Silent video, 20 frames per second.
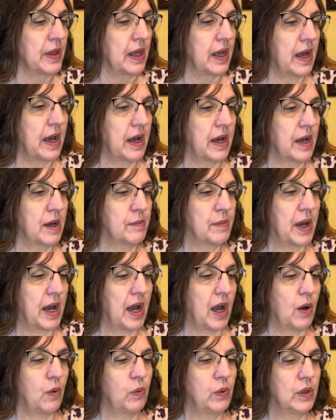
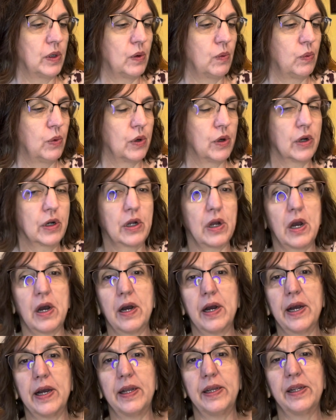I will work
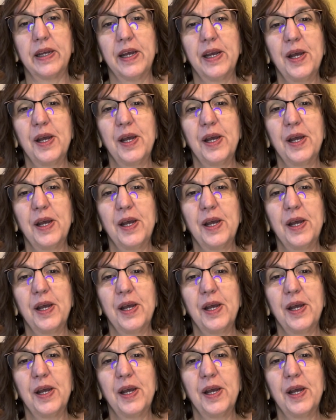on